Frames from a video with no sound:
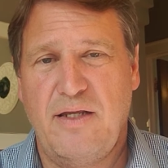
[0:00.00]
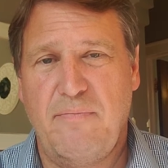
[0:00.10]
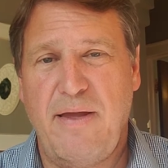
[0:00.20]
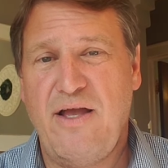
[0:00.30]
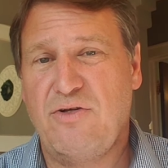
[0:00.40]
In a
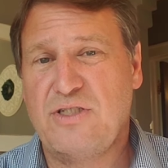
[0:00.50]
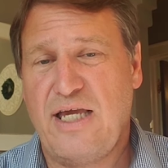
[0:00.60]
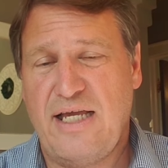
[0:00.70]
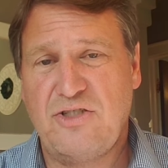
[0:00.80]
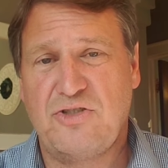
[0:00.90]
male's
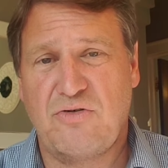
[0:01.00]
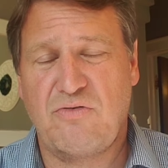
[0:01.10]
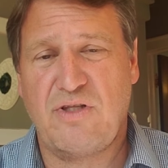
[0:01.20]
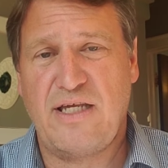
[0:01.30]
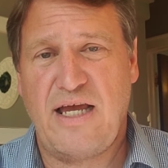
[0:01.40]
case,
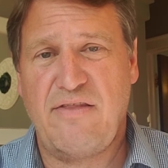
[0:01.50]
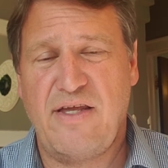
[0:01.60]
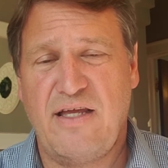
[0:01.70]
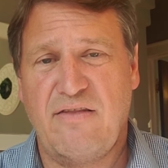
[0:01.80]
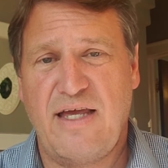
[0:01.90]
certainly I
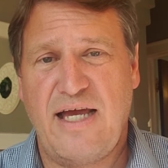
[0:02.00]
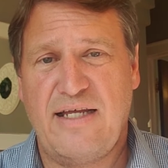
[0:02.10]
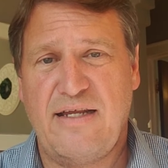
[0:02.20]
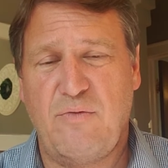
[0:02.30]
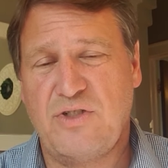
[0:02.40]
think
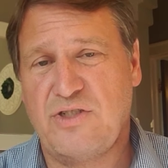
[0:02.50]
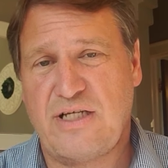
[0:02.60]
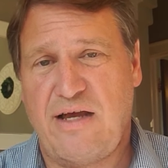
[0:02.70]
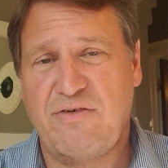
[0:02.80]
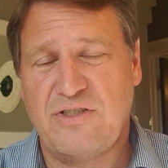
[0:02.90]
that, and which is
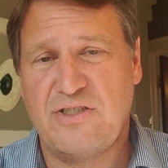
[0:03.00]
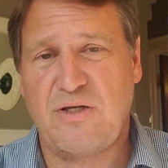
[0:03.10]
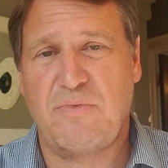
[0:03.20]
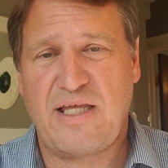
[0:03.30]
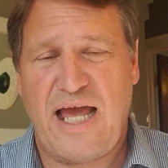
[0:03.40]
obviously something